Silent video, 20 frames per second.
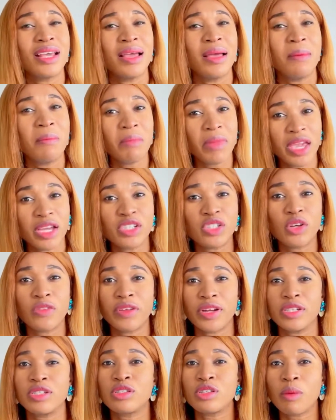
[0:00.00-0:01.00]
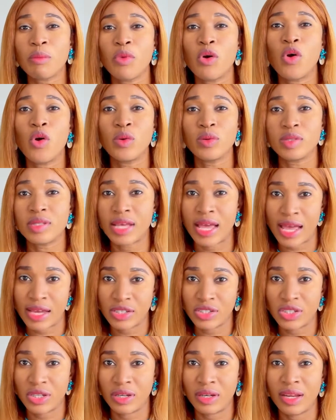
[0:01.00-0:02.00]
make sure there is some call to
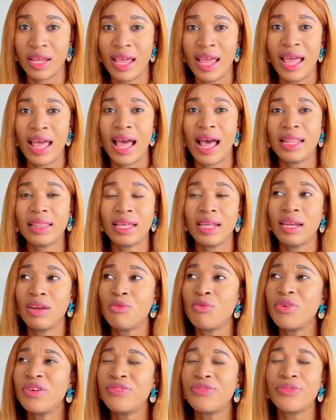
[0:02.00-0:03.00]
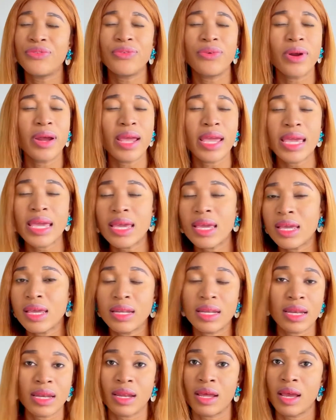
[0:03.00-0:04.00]
action. And then
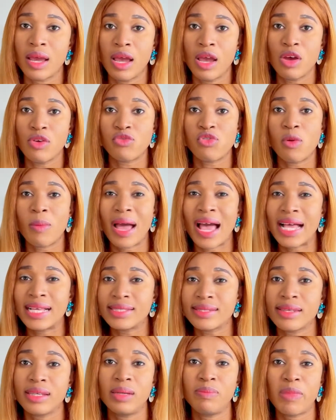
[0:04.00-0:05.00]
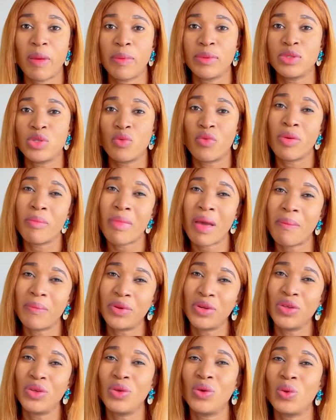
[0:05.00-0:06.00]
refrain from asking people to remember
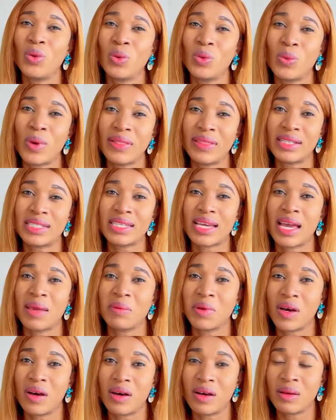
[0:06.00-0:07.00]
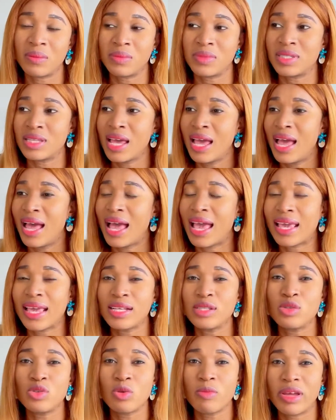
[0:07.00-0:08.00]
you when the time comes. I
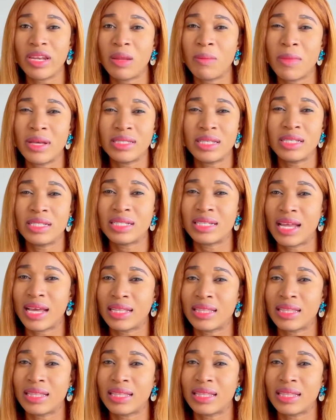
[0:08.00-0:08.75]
get so many messages like